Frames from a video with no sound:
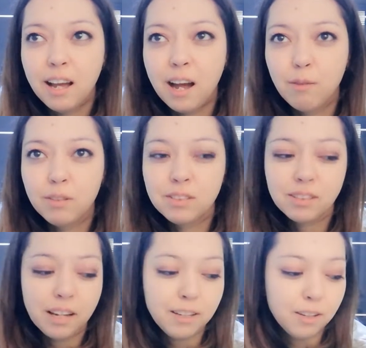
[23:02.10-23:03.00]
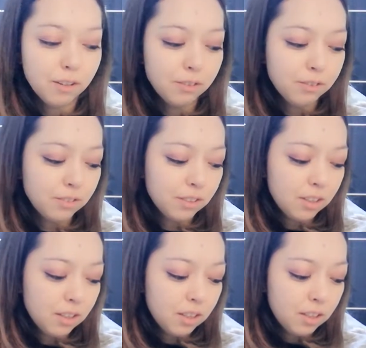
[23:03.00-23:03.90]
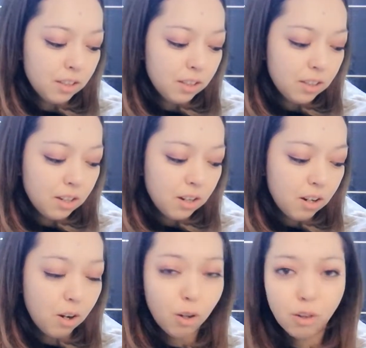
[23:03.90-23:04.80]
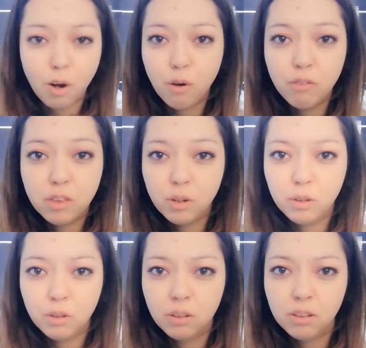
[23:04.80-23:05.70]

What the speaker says: I was kind of all over the